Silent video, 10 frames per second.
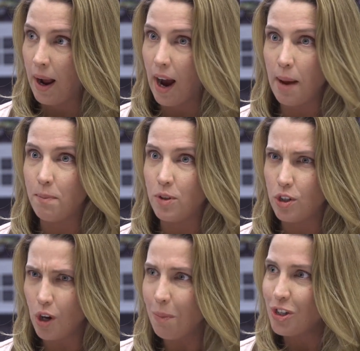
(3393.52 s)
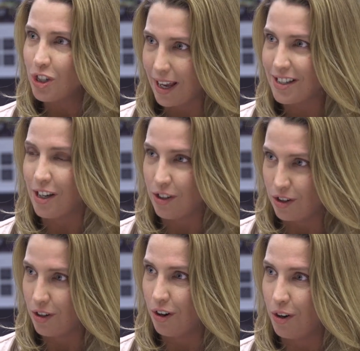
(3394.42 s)
I'm so much less
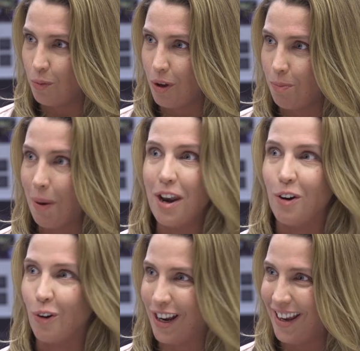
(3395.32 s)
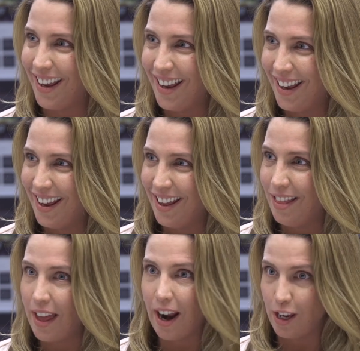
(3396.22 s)
concerned with pedigree
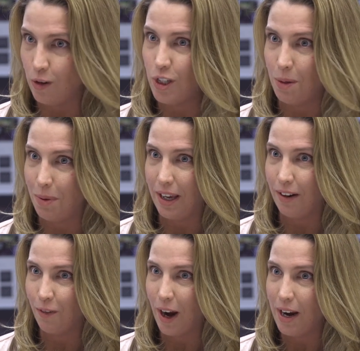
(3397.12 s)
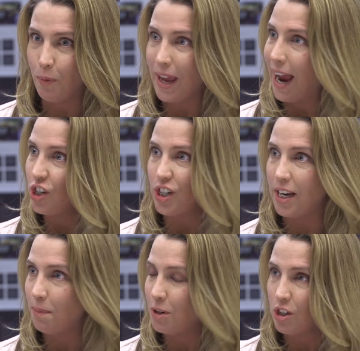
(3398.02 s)
than I used to be, right? We actually
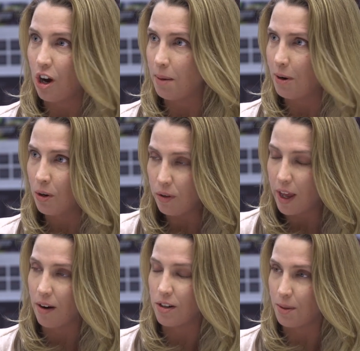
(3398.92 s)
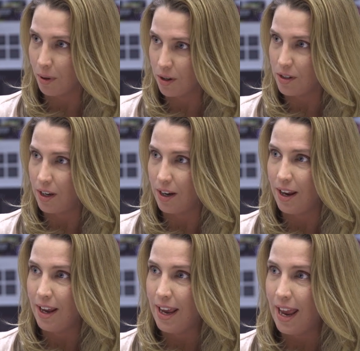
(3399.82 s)
end up just talking about who they are as a person
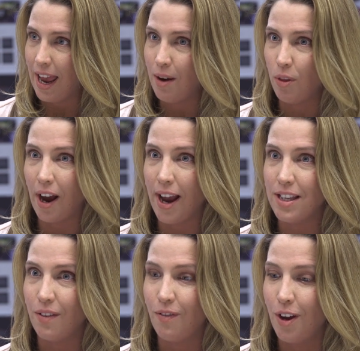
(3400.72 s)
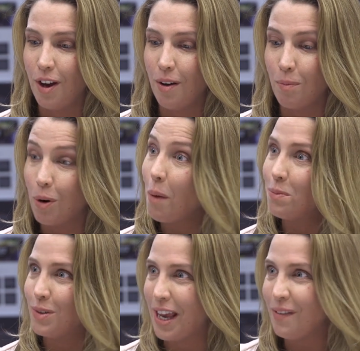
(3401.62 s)
and the kinds of
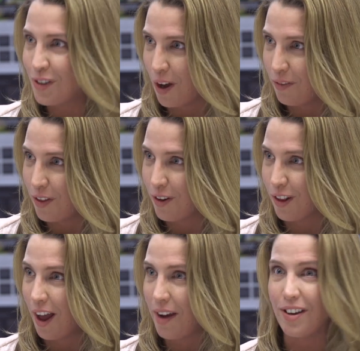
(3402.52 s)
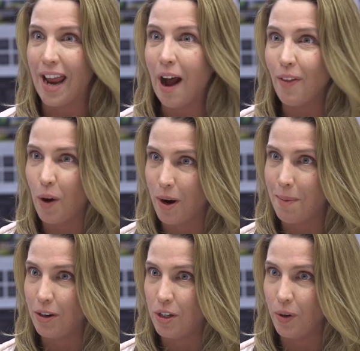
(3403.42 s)
problems they've solved in their lives and how they went
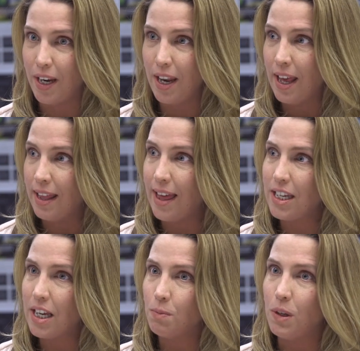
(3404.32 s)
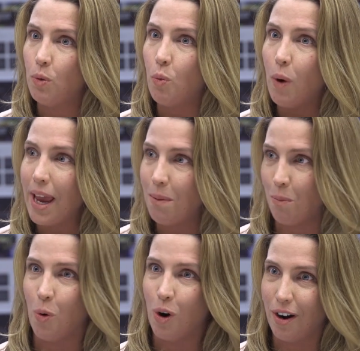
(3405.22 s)
about doing it. That tells me way
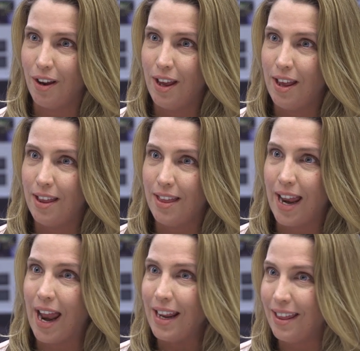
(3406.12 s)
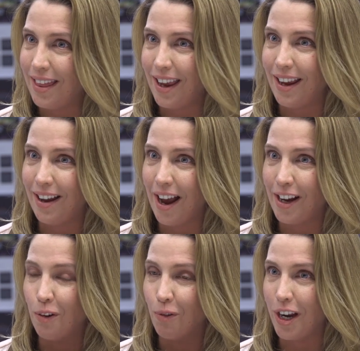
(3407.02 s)
more than anything I
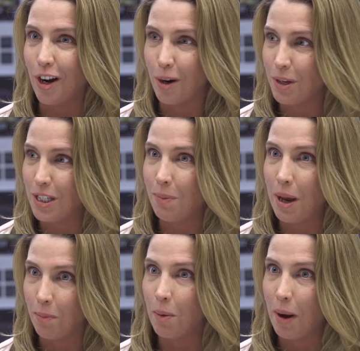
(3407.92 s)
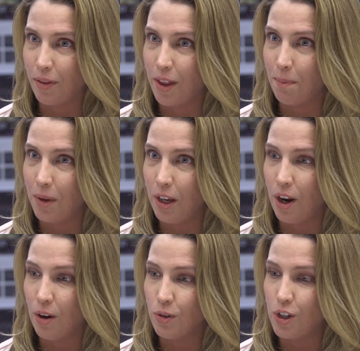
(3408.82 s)
could read on a piece of paper about them, you
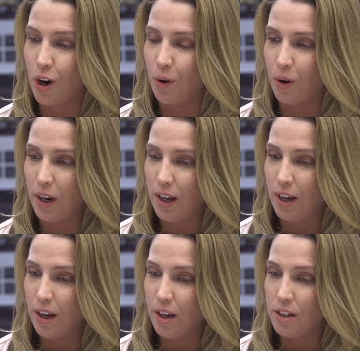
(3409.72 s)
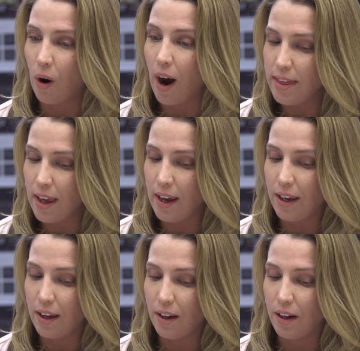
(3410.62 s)
know? So I
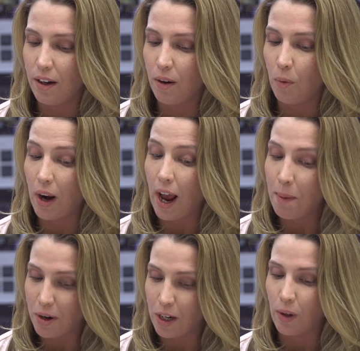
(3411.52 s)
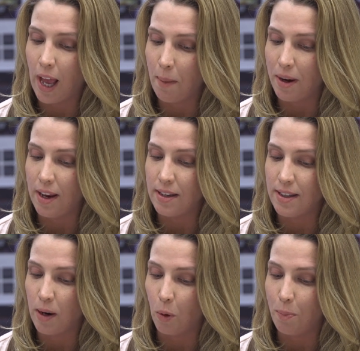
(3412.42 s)
think what I predict will happen is
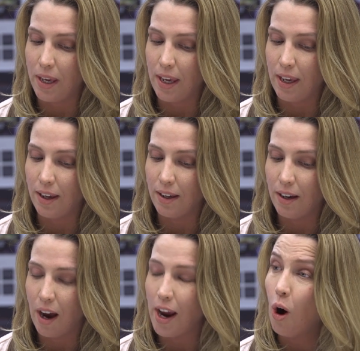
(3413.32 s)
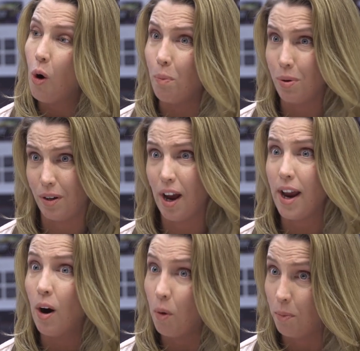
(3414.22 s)
there will be, I hope,
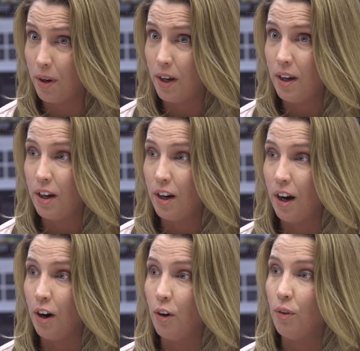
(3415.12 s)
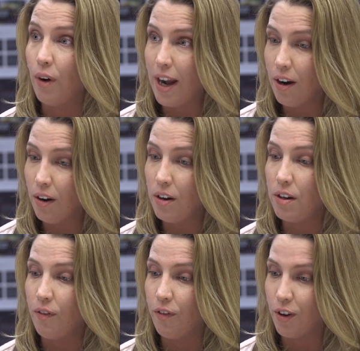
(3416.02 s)
a greater
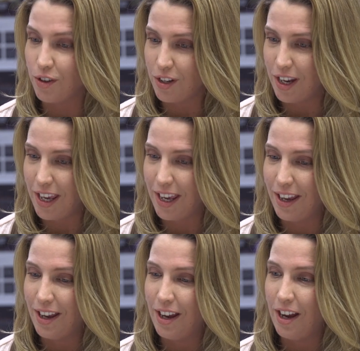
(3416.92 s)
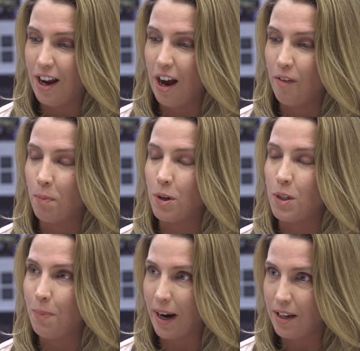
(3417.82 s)
diversity of
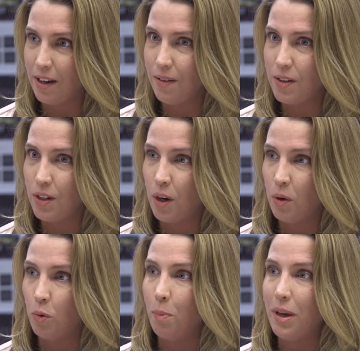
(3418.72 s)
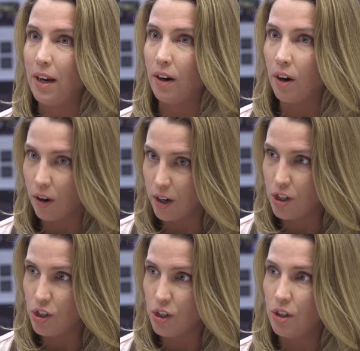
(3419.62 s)
perspectives will be
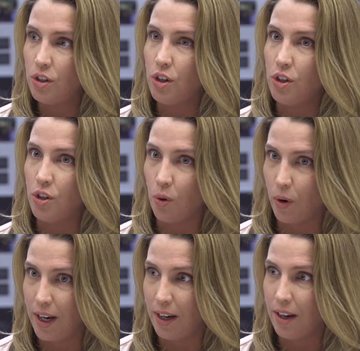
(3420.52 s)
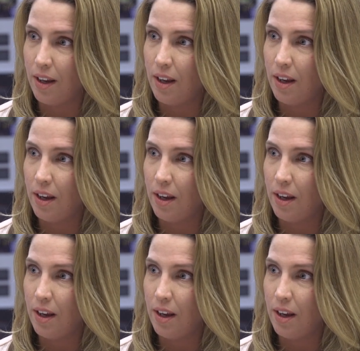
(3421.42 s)
encouraged to join